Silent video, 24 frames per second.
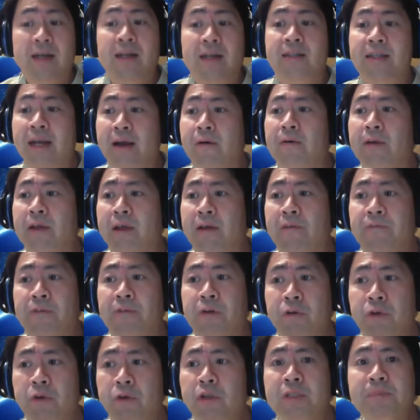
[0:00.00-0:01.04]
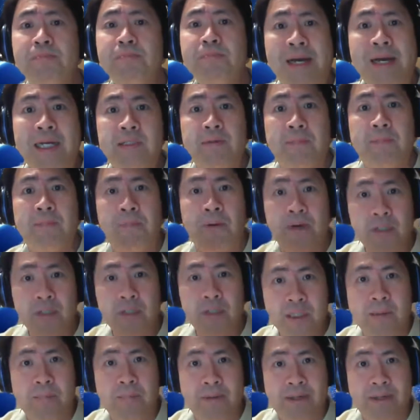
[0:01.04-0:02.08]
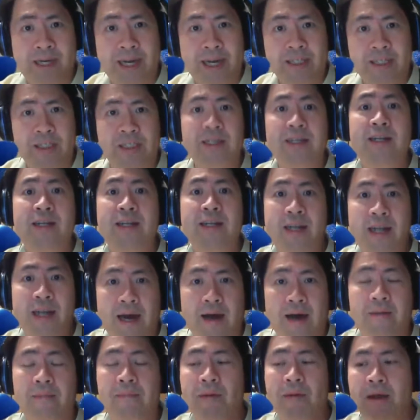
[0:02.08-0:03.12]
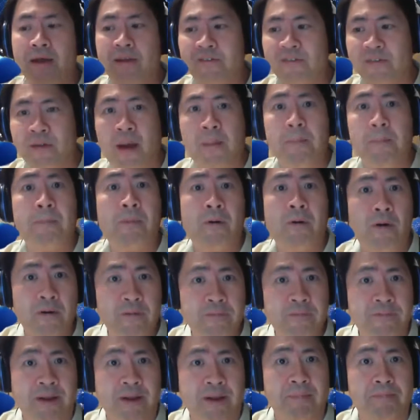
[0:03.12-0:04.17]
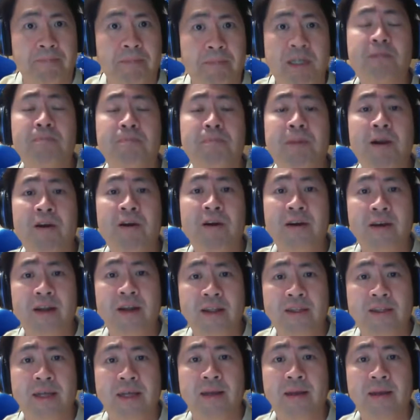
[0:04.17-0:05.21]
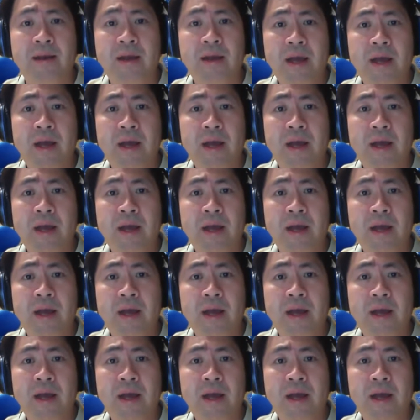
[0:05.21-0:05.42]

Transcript: Now, if you use masks for personal protection, yeah, it's not perfect, but it's better than nothing.